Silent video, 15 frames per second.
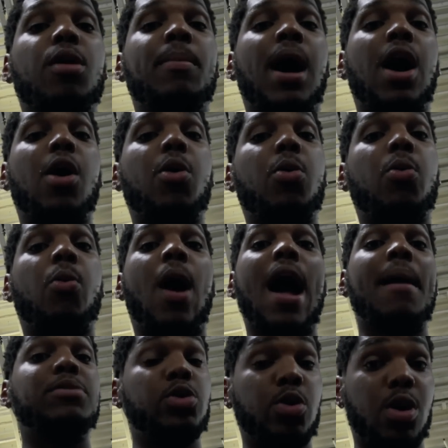about why
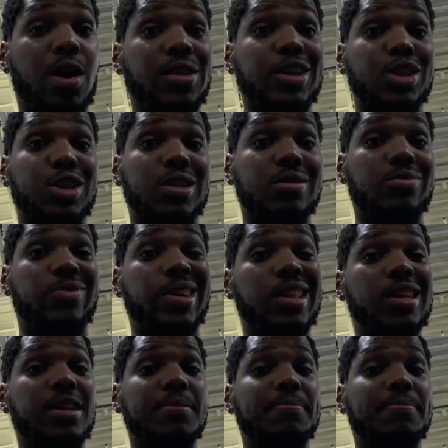I'm doing all this, really.